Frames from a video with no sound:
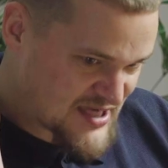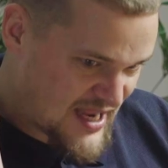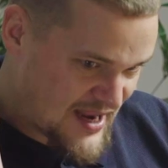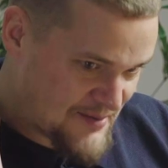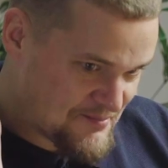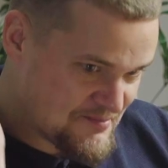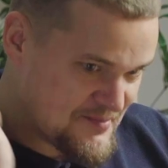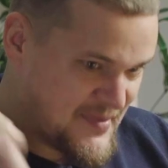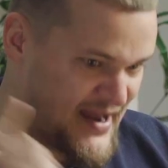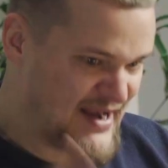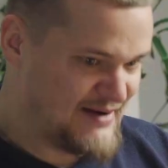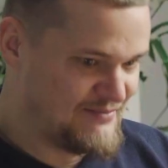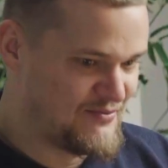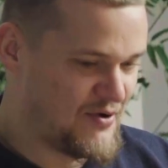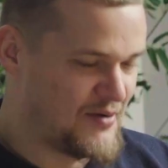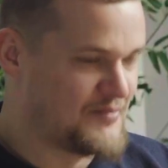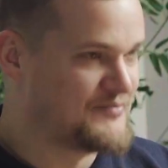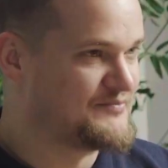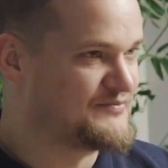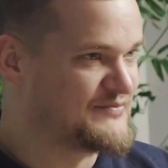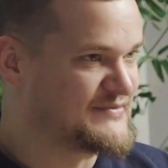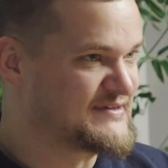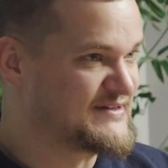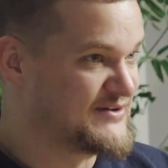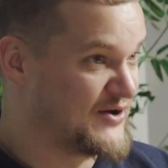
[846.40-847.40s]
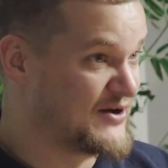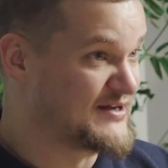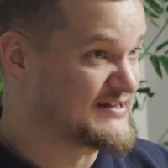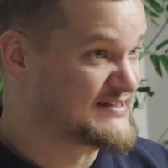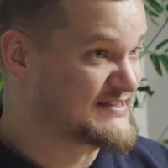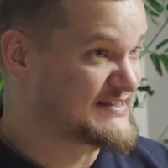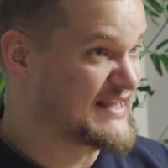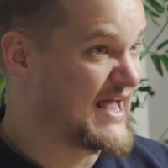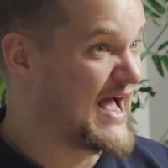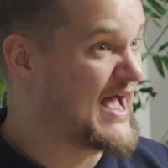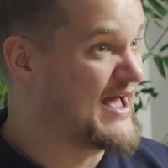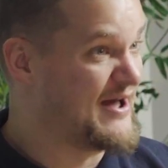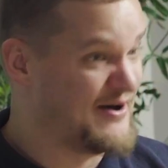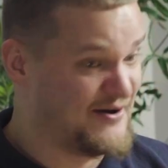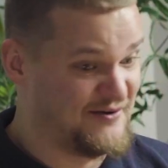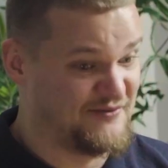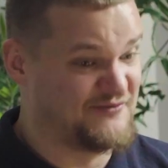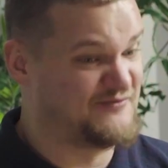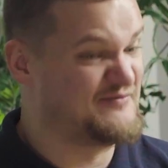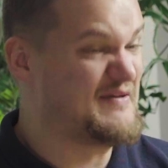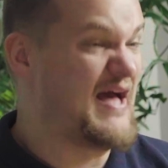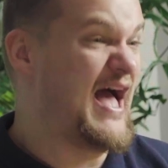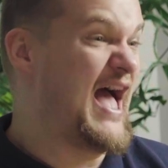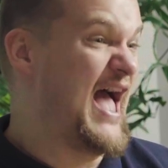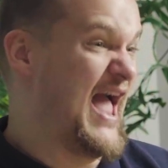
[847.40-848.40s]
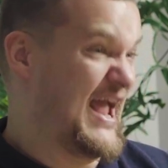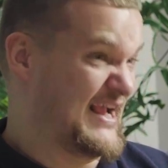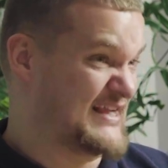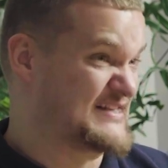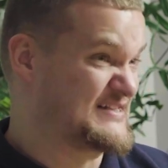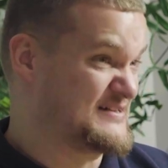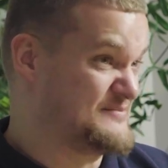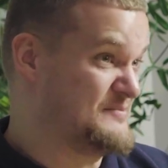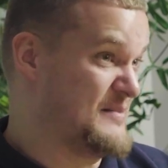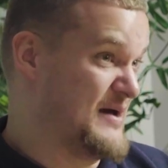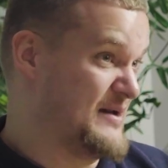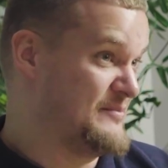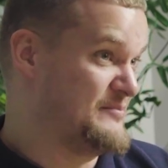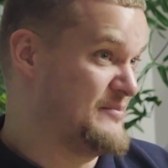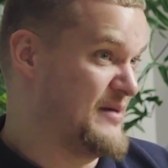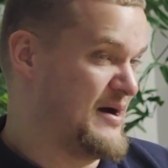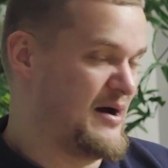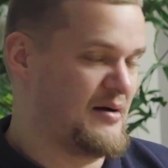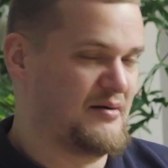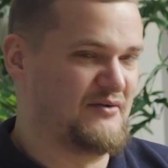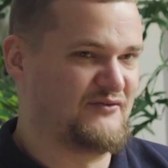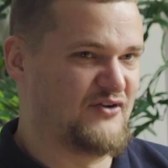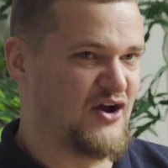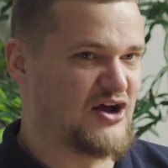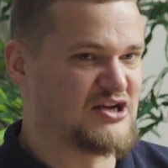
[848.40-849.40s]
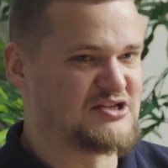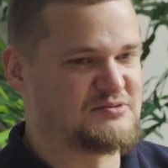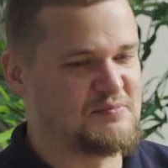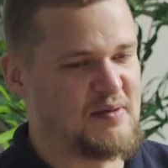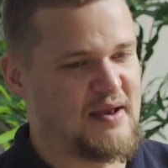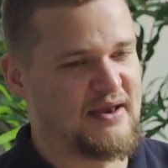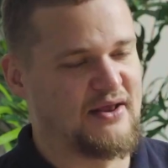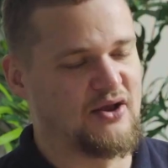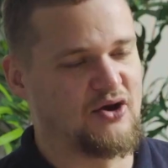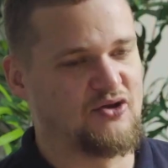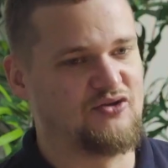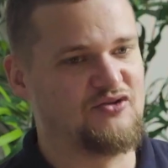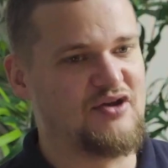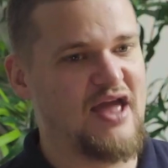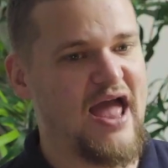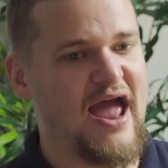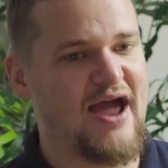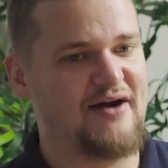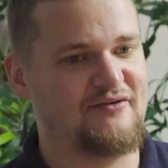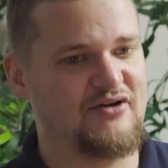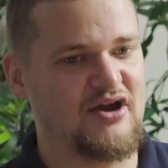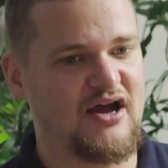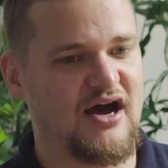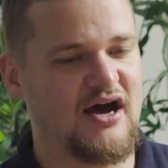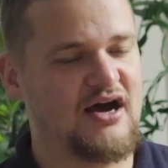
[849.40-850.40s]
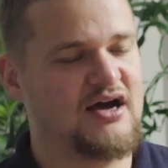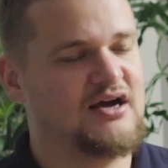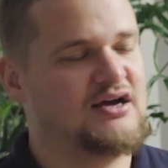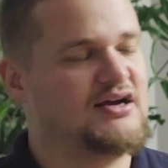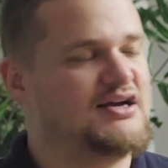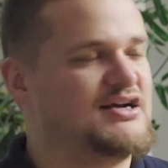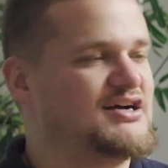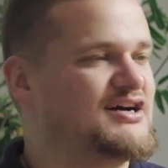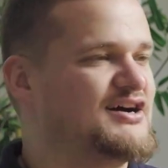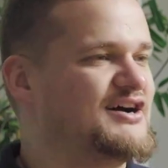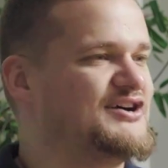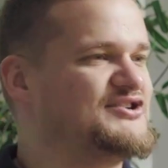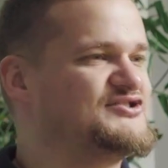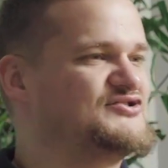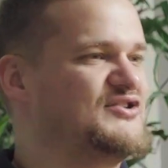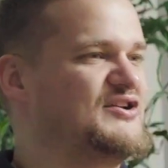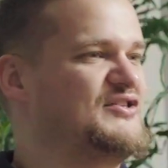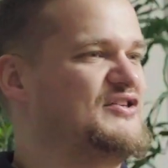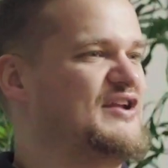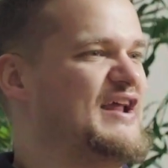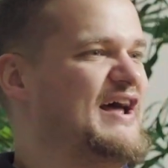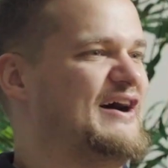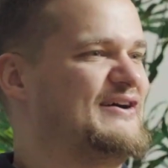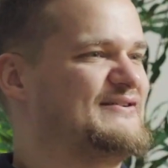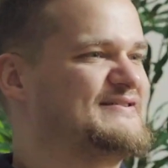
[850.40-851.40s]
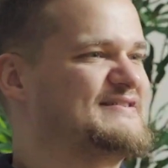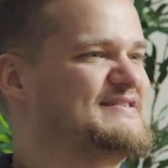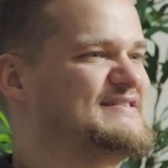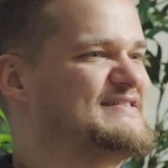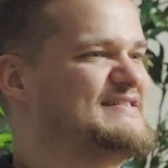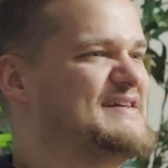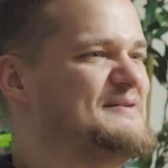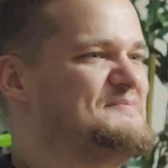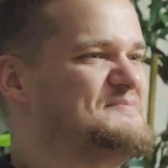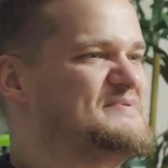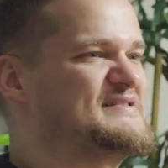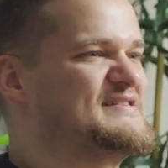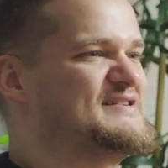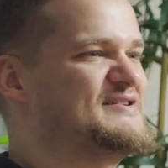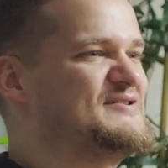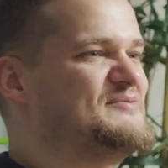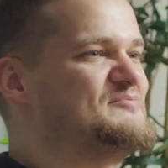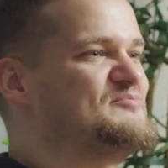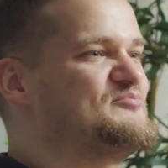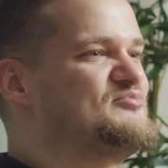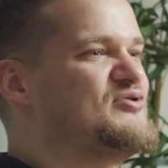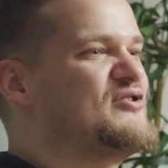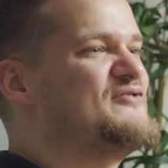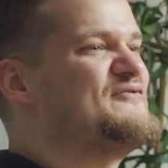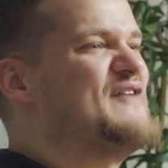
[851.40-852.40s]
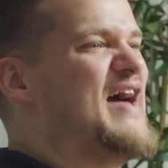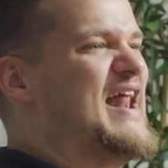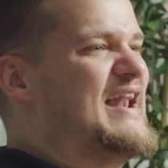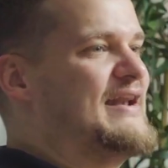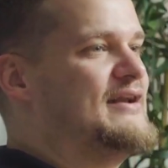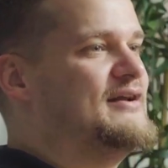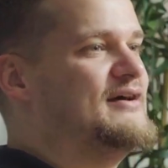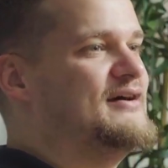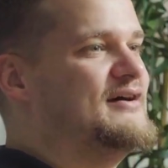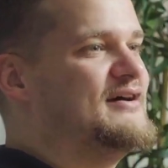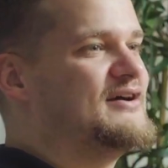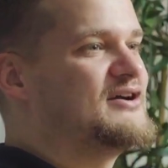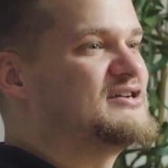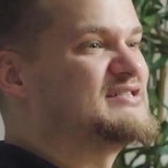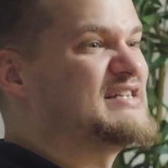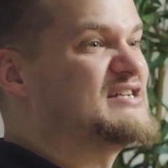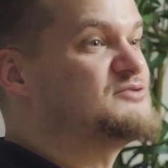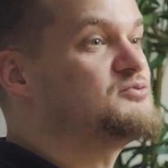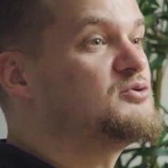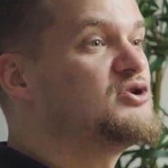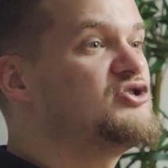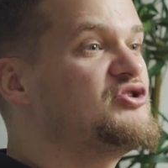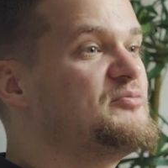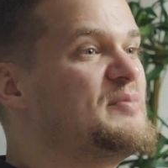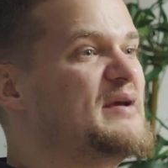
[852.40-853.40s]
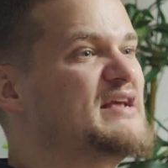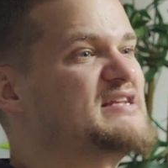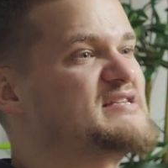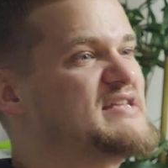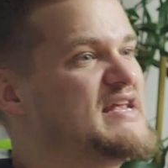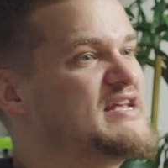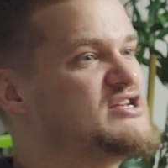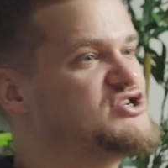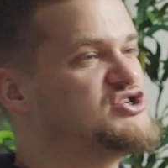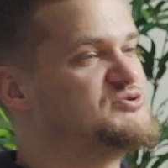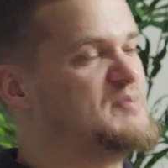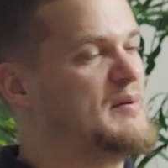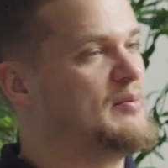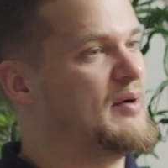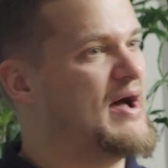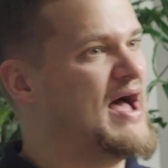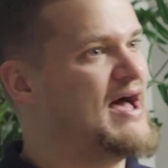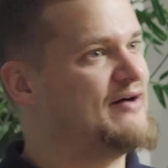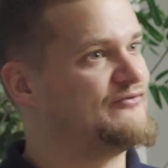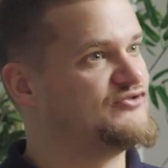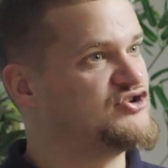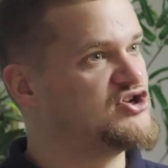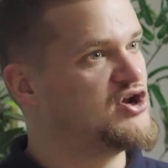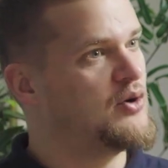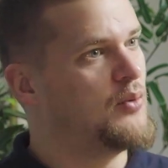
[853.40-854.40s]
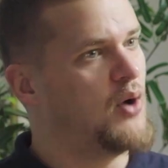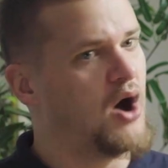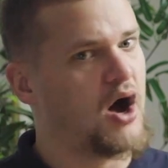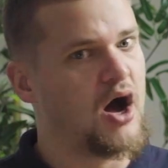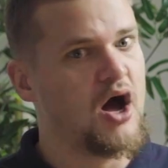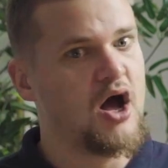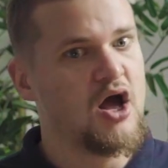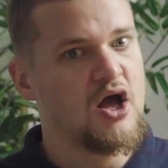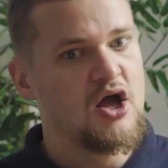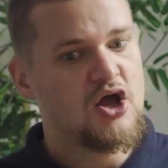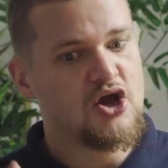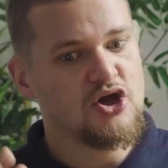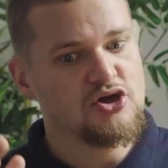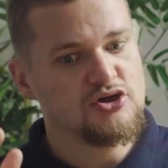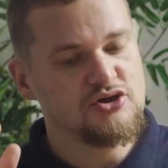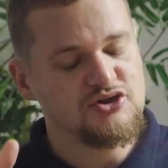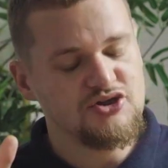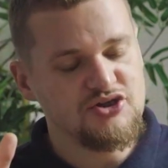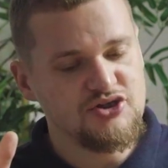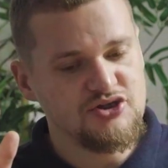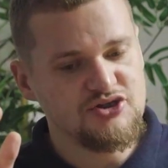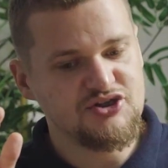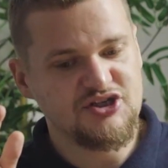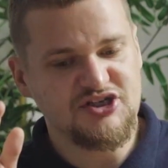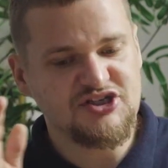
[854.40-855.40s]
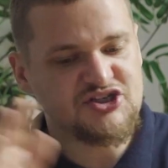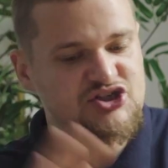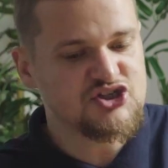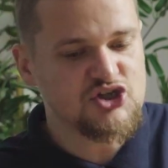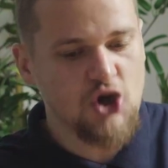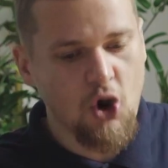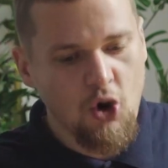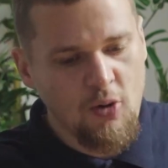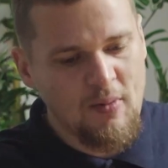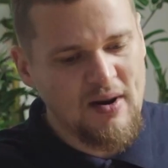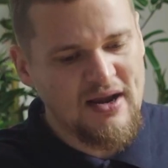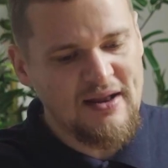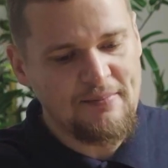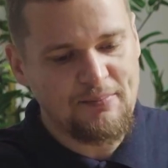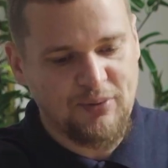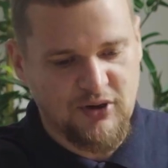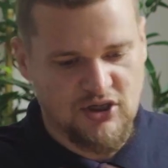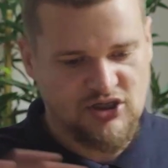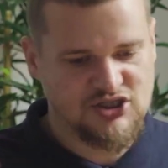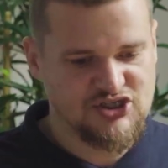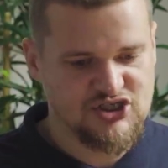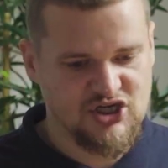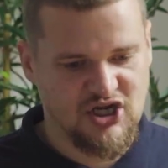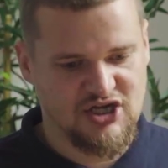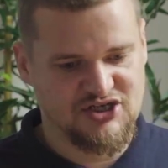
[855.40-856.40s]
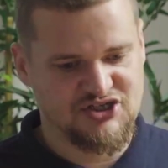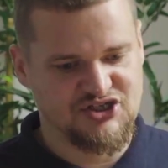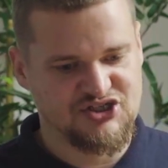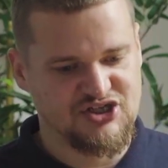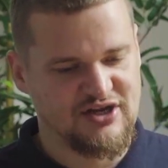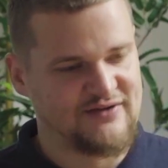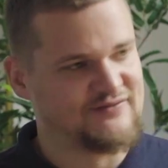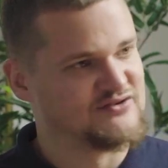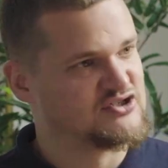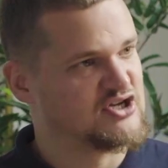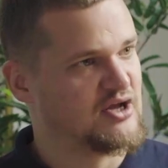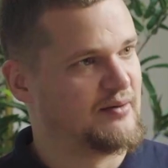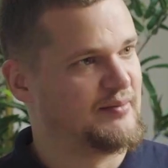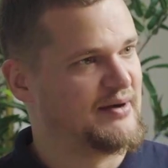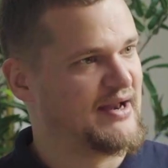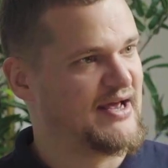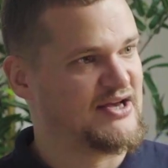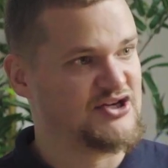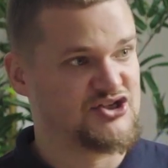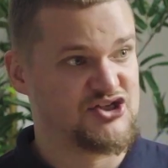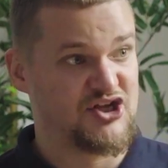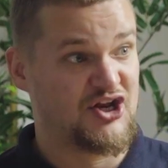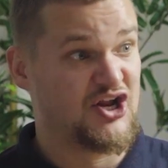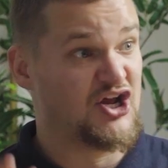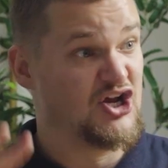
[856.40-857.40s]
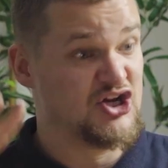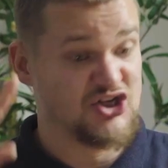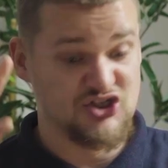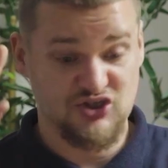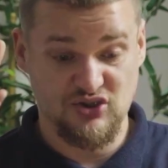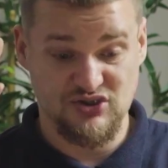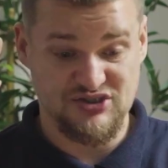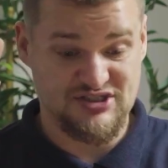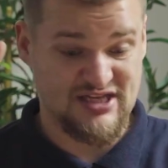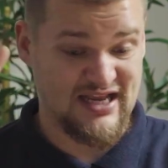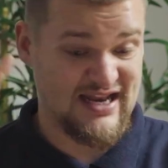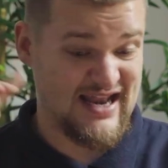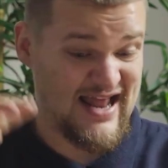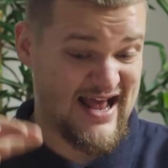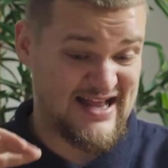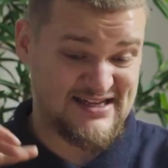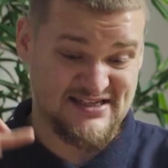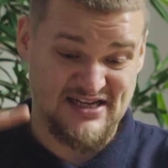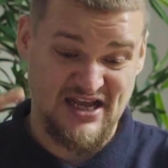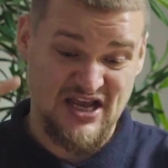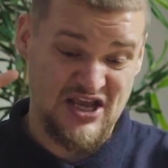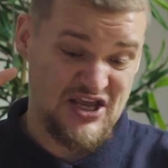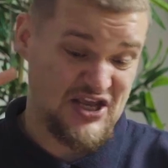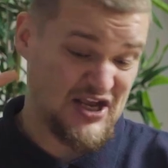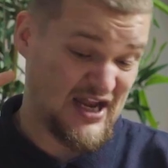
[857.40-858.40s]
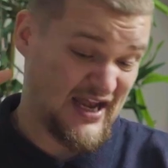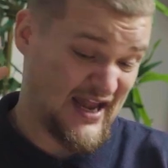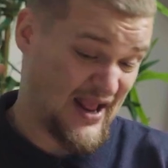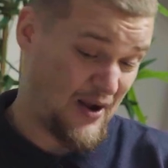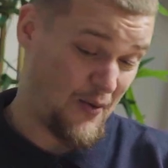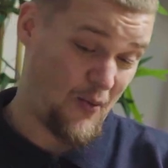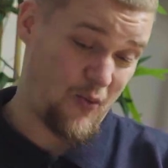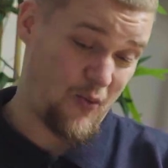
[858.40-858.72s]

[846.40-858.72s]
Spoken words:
saying minimum night stay of X amount of nights, depending on the area. Is there anything else? Tips to prevent? Because that's one of the biggest issues people have. You know what? There's so many plus sides to service accommodation. Short stay lets. You're going